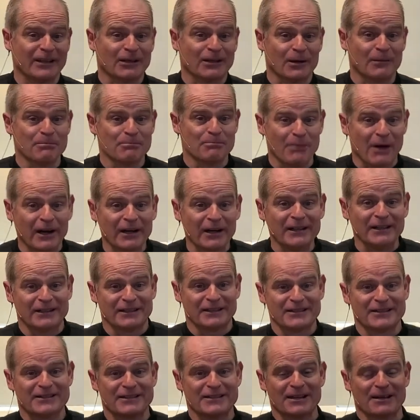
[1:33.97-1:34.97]
like our
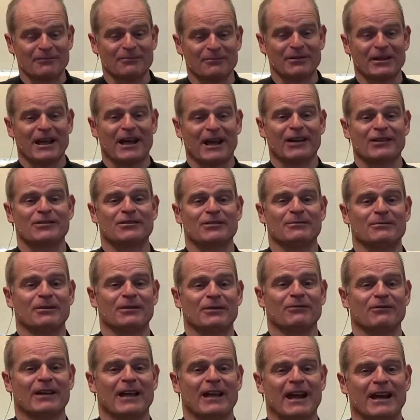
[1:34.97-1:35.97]
bodies can actually
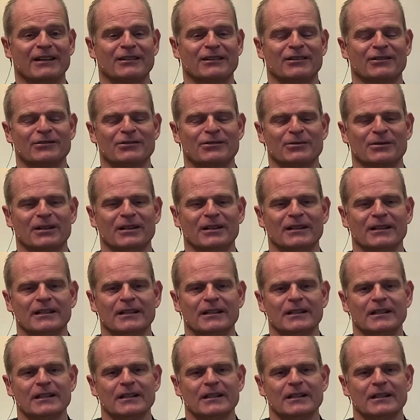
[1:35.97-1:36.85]
be reacted to it.